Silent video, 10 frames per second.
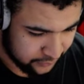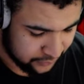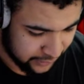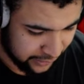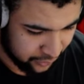
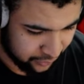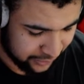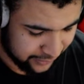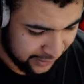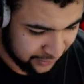Did it lock the
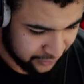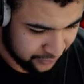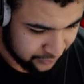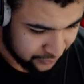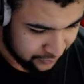Taker?
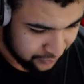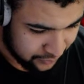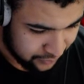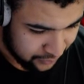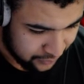
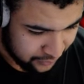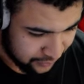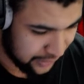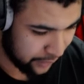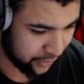
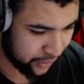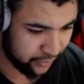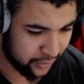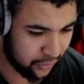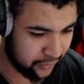There we go.
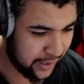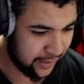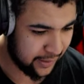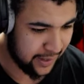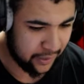Lock
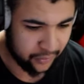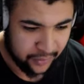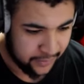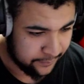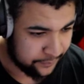Taker now.
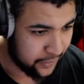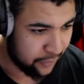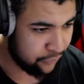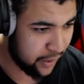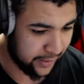
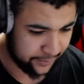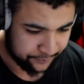Right.